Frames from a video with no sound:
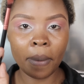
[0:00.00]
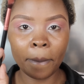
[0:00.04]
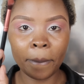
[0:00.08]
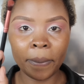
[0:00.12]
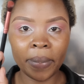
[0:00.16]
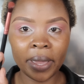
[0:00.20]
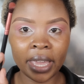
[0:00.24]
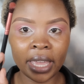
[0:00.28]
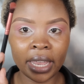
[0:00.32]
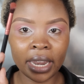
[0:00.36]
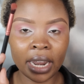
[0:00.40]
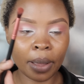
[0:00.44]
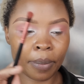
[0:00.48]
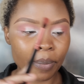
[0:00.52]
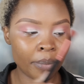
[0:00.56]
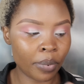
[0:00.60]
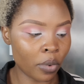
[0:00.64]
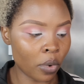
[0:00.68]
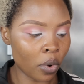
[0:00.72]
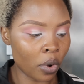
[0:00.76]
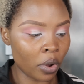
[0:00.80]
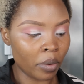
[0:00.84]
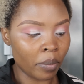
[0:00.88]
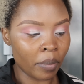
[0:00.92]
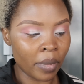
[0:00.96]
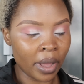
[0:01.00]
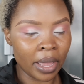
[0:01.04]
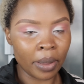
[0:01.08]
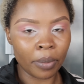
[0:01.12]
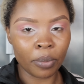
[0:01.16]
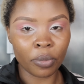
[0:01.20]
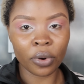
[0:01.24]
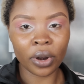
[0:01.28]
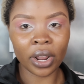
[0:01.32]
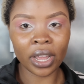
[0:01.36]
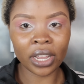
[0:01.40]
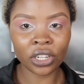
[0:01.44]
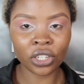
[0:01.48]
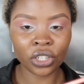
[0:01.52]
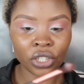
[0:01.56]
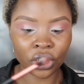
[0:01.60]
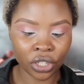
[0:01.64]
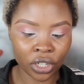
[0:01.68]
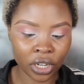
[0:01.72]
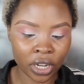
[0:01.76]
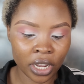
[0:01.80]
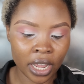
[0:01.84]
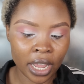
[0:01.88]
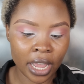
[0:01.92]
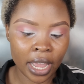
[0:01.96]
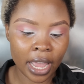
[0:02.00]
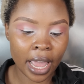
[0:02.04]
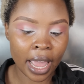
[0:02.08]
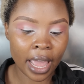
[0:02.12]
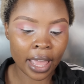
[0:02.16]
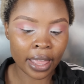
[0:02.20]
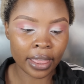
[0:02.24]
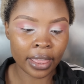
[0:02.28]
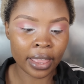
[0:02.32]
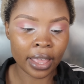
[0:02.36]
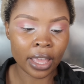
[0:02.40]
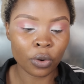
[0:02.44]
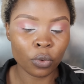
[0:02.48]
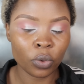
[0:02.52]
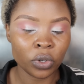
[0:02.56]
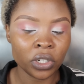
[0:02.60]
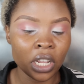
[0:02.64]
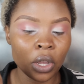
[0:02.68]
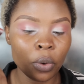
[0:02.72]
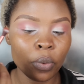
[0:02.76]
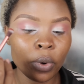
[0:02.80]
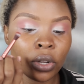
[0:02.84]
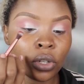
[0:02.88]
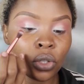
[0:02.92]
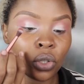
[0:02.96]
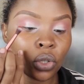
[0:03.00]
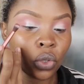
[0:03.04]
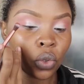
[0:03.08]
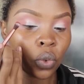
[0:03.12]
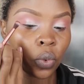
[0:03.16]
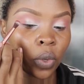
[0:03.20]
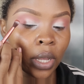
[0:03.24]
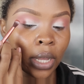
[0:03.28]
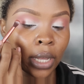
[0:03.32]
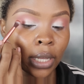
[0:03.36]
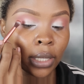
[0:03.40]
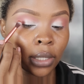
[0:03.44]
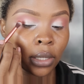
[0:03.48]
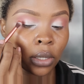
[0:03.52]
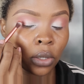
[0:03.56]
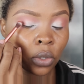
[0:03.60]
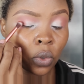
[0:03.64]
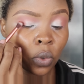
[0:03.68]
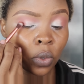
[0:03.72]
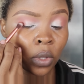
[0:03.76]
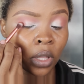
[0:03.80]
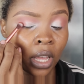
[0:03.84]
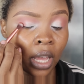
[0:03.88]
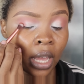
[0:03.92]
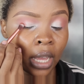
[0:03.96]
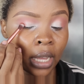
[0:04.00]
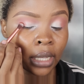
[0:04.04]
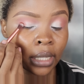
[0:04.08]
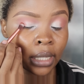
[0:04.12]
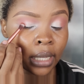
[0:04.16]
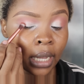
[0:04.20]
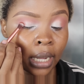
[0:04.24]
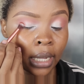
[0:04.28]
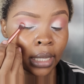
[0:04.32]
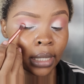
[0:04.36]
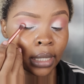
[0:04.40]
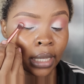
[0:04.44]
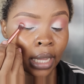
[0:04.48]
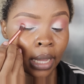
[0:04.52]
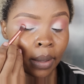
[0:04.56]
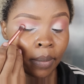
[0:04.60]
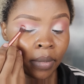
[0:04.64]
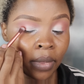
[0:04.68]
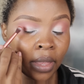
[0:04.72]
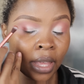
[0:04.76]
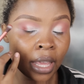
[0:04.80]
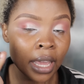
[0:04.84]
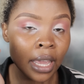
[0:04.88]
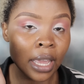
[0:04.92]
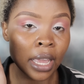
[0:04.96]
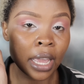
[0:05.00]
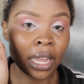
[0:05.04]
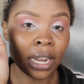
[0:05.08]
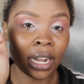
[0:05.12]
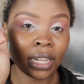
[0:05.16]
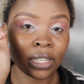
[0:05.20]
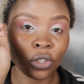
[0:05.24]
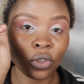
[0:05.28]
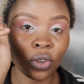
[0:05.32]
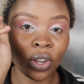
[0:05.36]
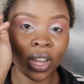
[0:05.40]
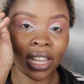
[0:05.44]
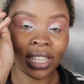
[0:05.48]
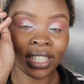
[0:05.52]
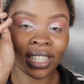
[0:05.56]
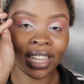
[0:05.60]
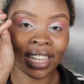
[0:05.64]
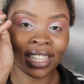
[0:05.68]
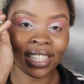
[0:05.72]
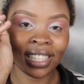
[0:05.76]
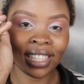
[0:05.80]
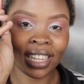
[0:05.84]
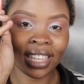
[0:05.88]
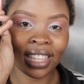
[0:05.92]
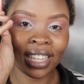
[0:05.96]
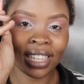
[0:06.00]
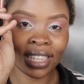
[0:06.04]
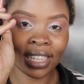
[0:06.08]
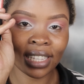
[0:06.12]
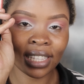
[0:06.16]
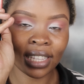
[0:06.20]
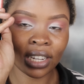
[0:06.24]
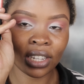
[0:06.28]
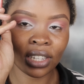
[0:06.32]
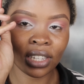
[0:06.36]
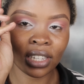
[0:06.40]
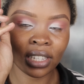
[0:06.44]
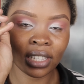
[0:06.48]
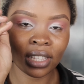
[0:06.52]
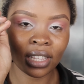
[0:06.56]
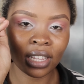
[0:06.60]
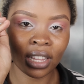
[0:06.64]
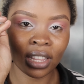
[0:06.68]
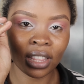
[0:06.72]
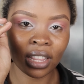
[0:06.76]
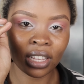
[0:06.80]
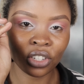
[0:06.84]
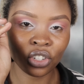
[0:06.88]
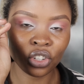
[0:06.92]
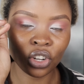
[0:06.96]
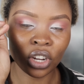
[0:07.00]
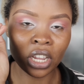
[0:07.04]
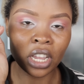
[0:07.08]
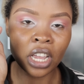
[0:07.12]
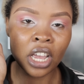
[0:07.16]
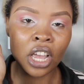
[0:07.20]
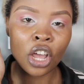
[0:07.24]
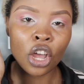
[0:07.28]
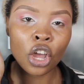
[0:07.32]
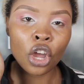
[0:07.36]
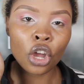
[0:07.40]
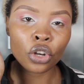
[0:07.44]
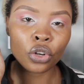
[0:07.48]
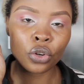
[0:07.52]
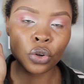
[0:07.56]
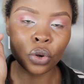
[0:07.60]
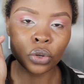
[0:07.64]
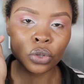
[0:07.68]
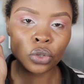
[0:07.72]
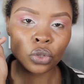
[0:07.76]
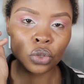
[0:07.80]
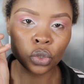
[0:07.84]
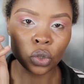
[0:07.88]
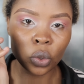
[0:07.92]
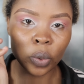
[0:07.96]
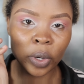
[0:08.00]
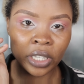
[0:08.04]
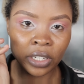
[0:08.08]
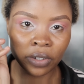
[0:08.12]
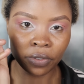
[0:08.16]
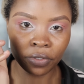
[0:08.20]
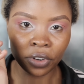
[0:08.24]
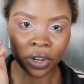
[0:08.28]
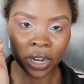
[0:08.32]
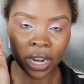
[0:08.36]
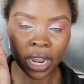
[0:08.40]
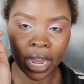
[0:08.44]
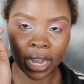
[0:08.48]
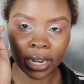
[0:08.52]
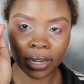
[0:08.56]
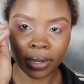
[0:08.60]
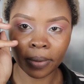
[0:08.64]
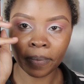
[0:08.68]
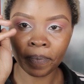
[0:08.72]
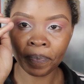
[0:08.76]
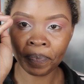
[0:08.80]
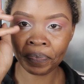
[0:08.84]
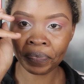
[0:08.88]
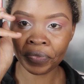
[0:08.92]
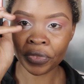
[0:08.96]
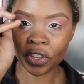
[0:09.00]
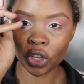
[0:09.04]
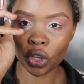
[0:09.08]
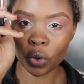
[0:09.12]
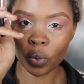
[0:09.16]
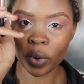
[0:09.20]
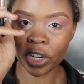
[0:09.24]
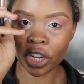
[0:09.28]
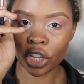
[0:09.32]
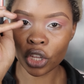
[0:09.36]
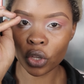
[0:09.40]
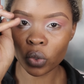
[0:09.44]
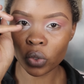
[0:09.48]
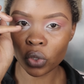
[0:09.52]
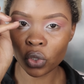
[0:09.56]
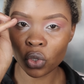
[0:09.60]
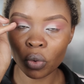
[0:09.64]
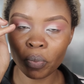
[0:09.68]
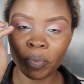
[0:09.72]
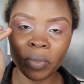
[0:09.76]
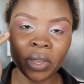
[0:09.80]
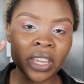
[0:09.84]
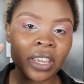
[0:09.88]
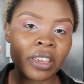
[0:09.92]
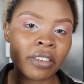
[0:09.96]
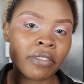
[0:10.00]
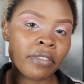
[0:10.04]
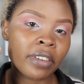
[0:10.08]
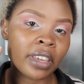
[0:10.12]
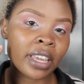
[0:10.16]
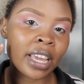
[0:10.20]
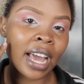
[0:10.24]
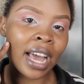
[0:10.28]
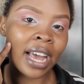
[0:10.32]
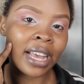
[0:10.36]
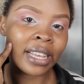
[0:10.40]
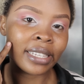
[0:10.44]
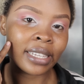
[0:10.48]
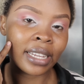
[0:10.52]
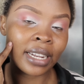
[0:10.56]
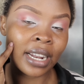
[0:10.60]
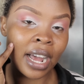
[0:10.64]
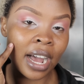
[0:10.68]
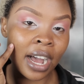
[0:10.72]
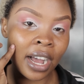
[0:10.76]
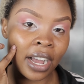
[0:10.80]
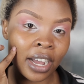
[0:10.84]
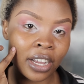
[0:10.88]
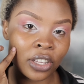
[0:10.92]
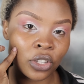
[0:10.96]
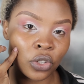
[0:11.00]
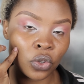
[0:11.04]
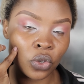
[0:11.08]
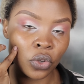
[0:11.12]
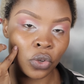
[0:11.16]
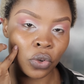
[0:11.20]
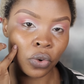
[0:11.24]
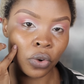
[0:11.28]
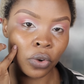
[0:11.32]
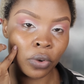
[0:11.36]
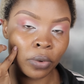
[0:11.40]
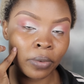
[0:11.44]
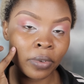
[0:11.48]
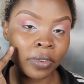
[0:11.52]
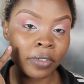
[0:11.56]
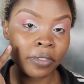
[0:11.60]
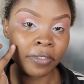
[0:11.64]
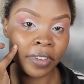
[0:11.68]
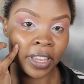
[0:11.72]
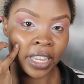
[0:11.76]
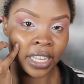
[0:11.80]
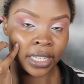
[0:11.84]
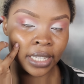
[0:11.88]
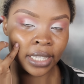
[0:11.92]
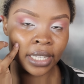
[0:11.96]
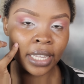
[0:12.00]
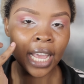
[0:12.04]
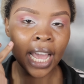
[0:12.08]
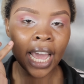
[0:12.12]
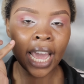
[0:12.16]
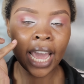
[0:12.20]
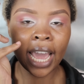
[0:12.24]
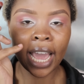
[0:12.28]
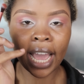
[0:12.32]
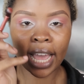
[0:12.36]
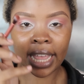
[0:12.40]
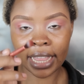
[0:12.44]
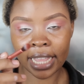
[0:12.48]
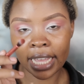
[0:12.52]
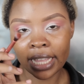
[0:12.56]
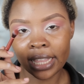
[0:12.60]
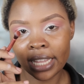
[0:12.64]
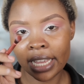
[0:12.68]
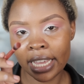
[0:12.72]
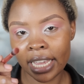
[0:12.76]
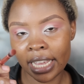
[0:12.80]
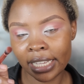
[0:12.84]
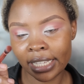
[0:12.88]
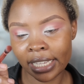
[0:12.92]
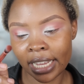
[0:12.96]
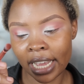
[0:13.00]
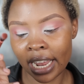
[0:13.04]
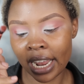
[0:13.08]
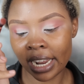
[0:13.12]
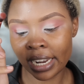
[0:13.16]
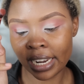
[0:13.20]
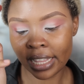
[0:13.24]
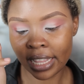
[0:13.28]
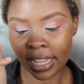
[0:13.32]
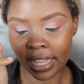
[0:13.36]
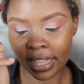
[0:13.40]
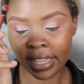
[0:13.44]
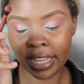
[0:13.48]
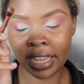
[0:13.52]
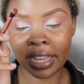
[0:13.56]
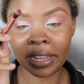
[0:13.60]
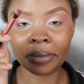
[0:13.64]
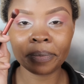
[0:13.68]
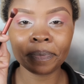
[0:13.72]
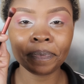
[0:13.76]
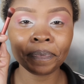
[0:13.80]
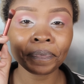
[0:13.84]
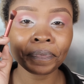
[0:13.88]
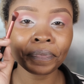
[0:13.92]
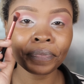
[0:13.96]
Pick it up on my brush, and then what I want to do is do the exact same thing. And as you guys can see, this is the trick. Don't do it freehand. You want to use your pinky finger as an anchor to your face. And then here's another thing.